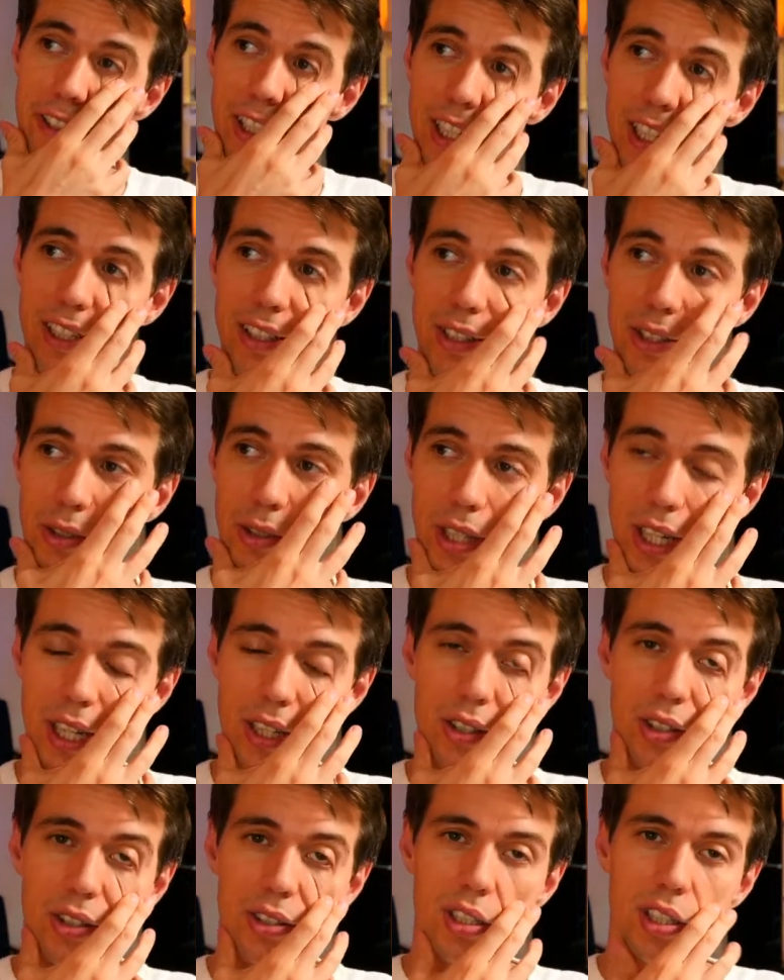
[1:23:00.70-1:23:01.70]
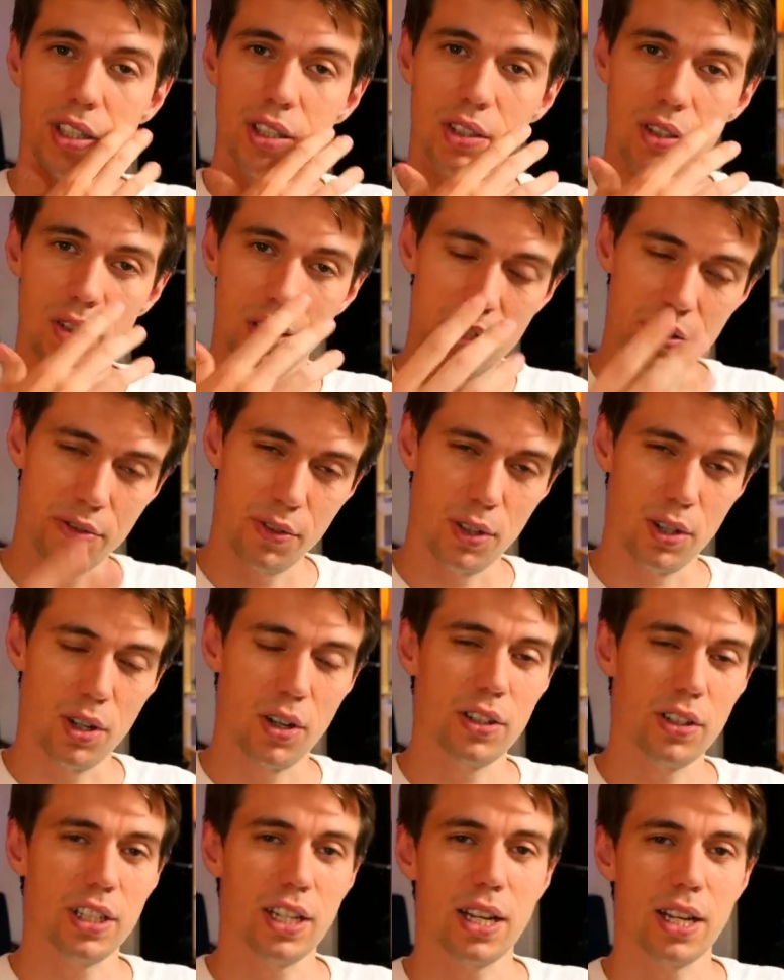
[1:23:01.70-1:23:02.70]
that you can continue this for a
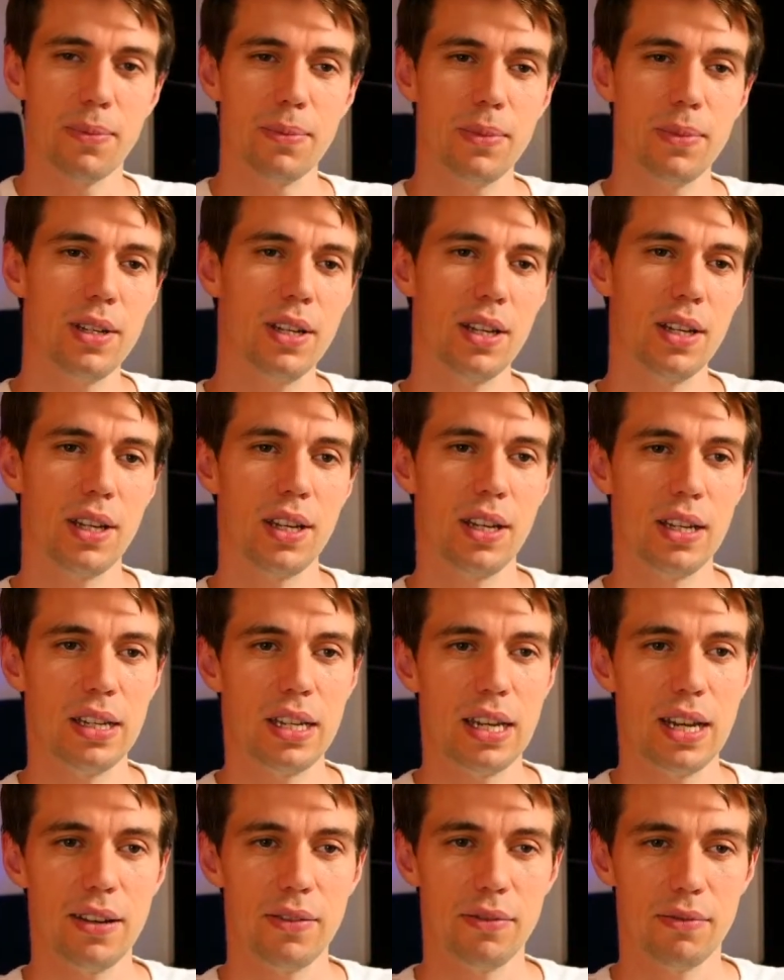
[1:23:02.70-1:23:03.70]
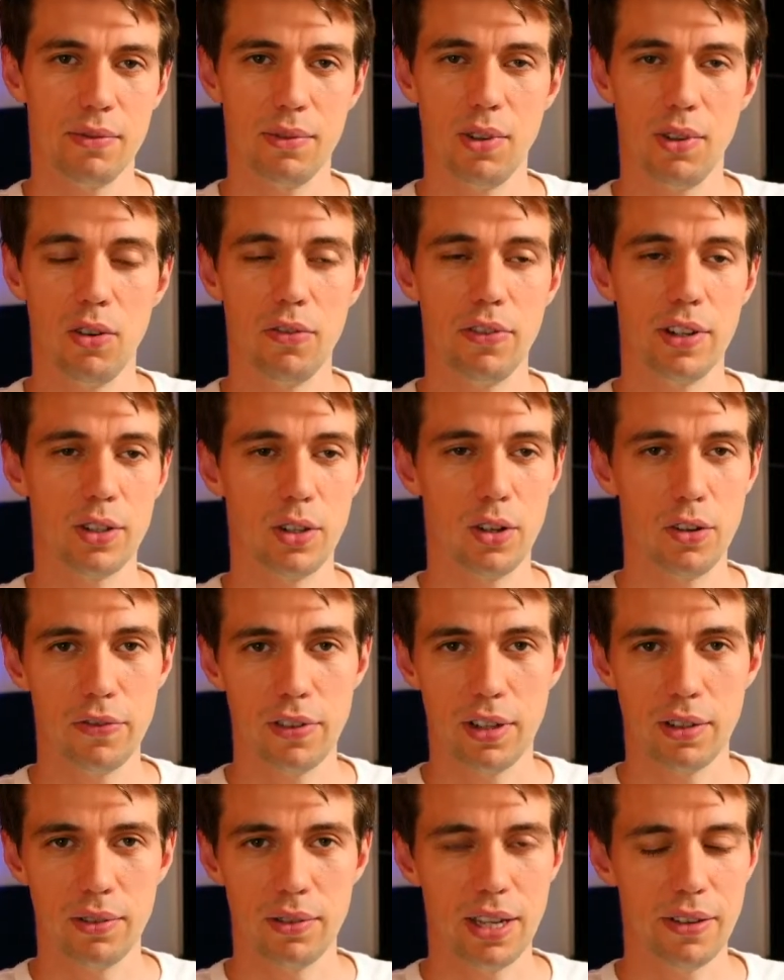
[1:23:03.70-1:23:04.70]
long time, over and
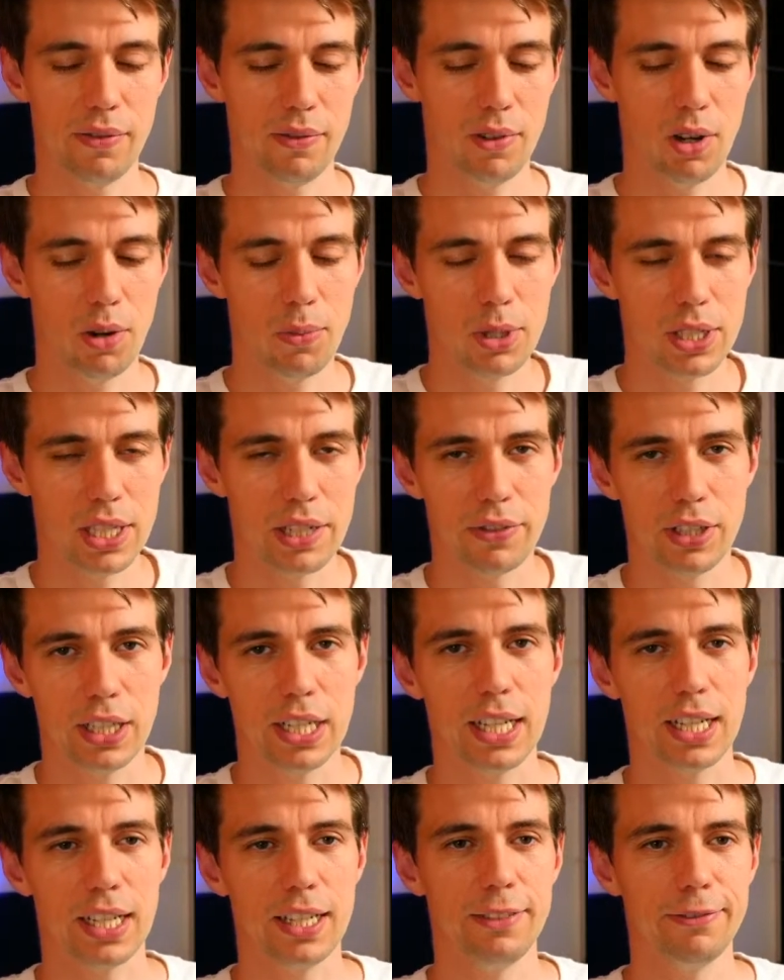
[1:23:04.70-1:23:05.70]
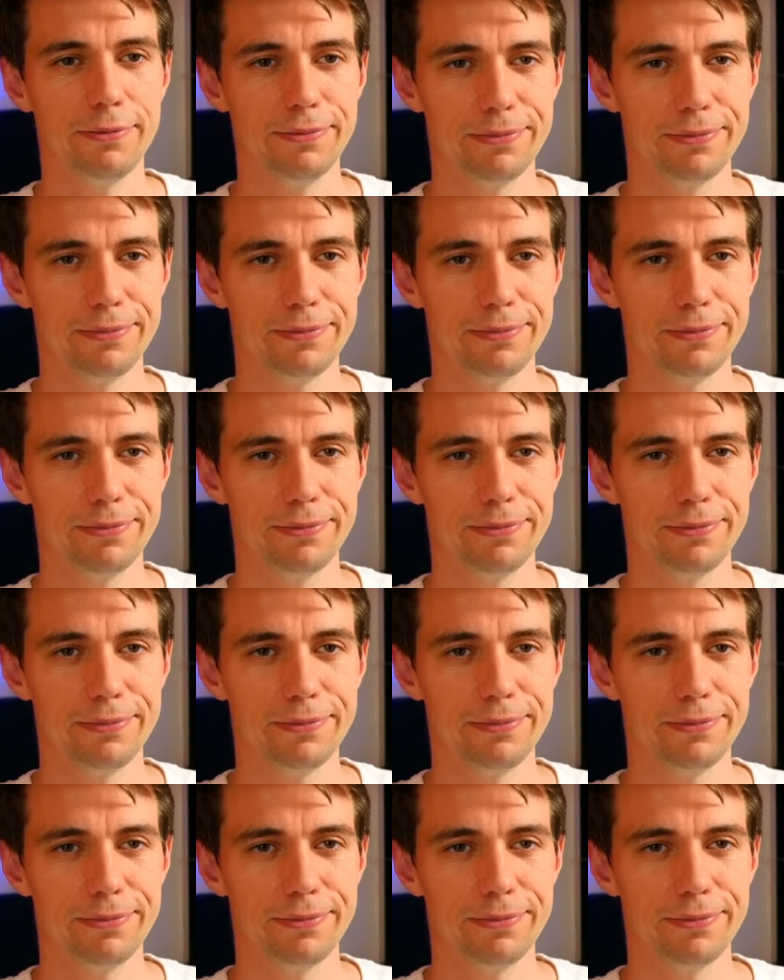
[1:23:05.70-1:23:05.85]
over, almost every day,